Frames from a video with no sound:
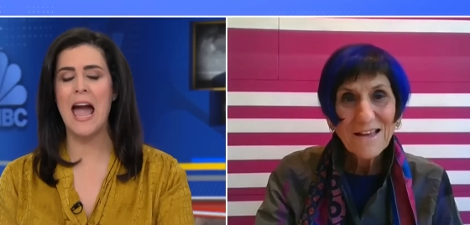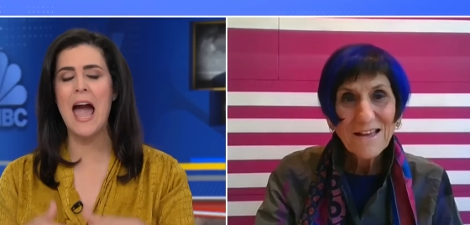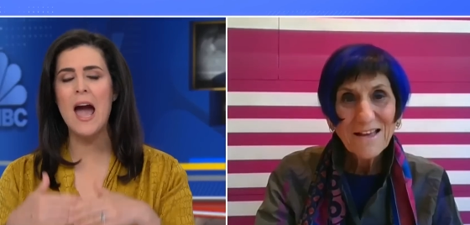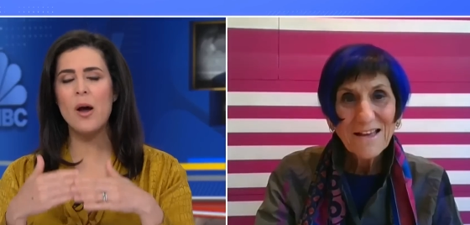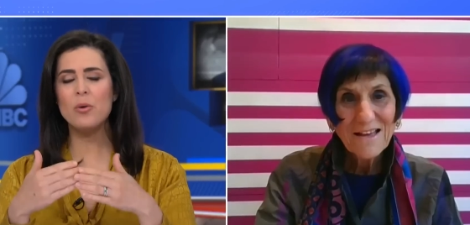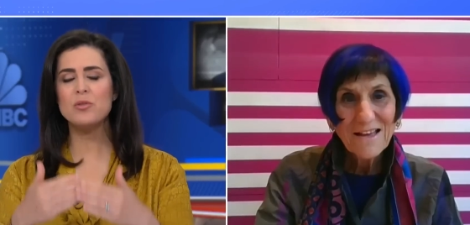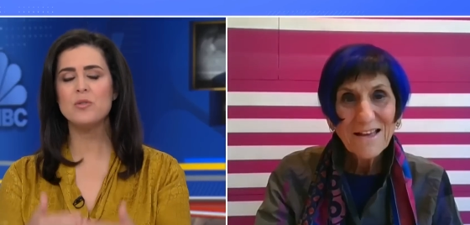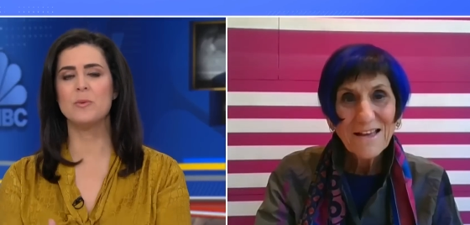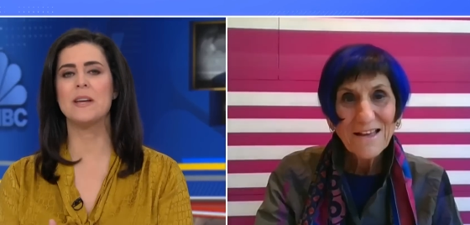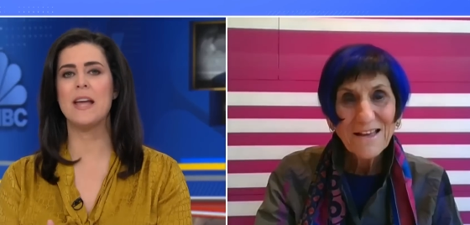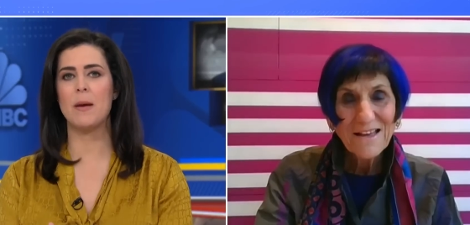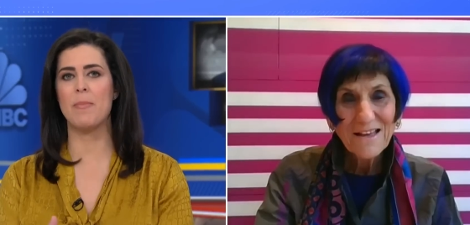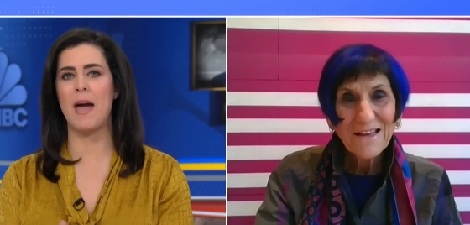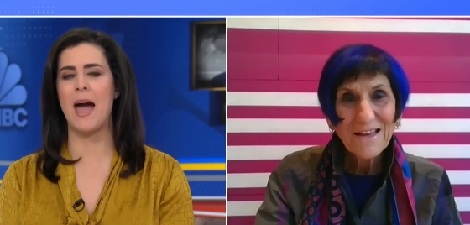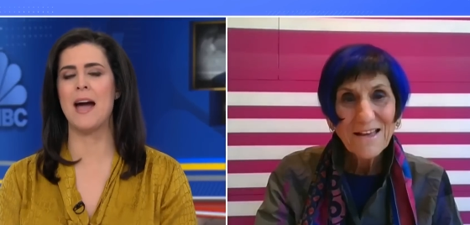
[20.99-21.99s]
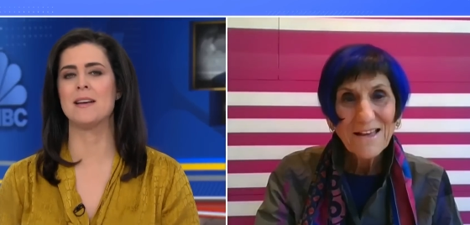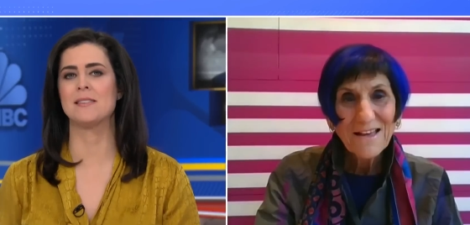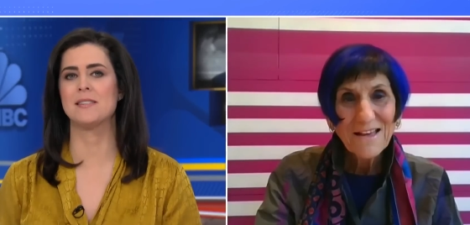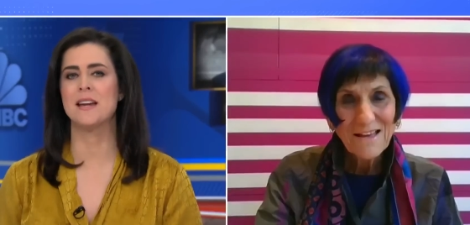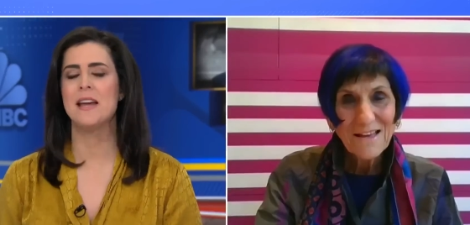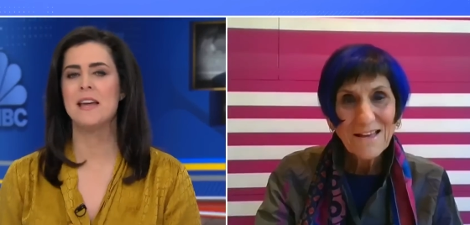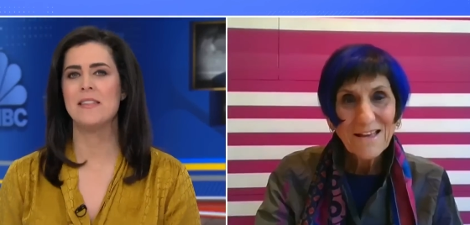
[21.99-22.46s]
Speaker 1: How do we get
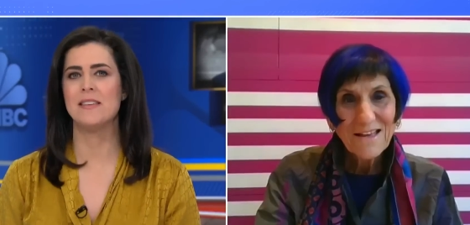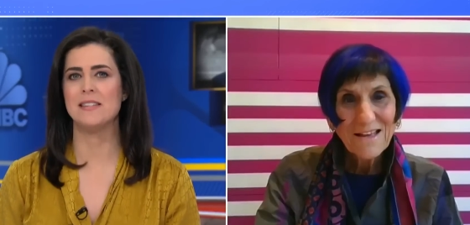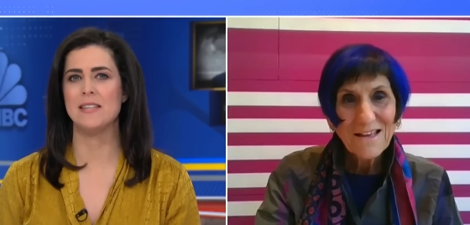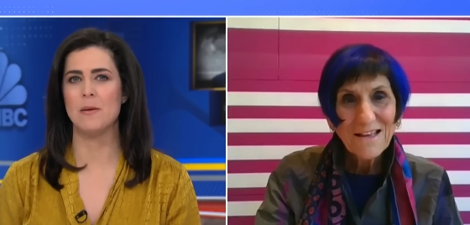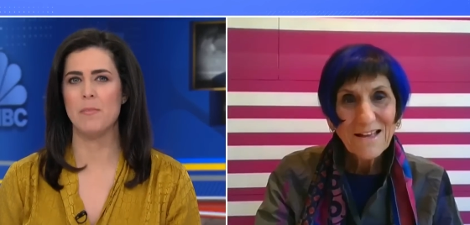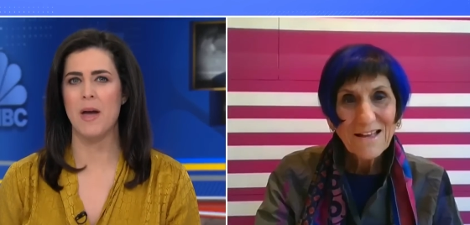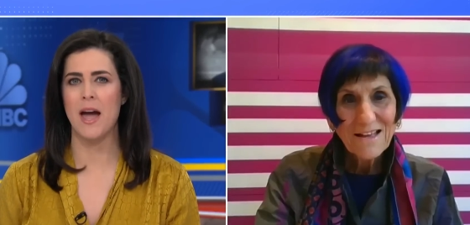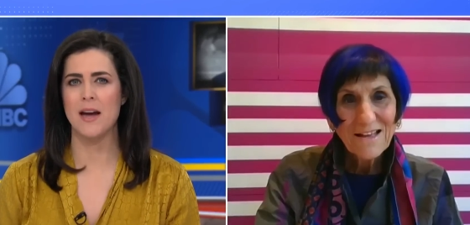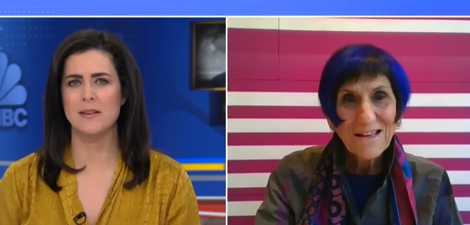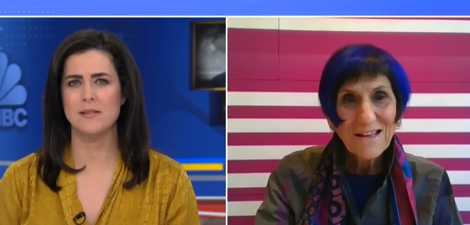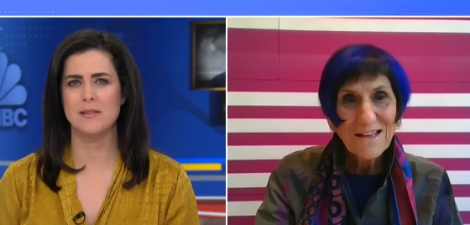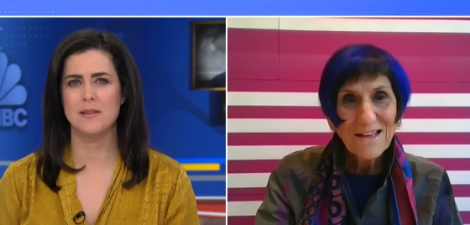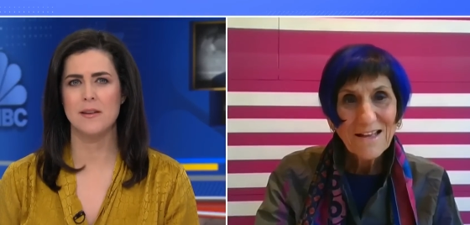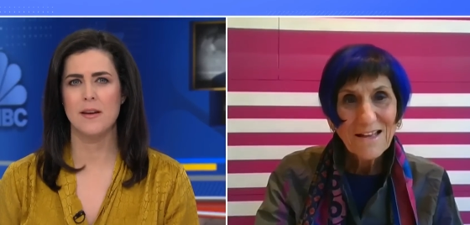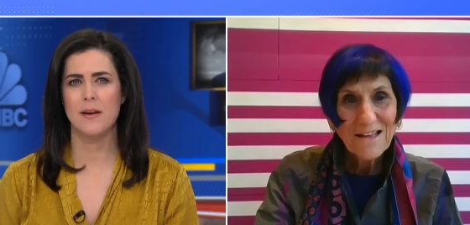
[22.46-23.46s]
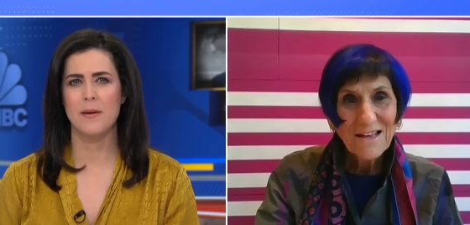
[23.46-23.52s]
past this impasse?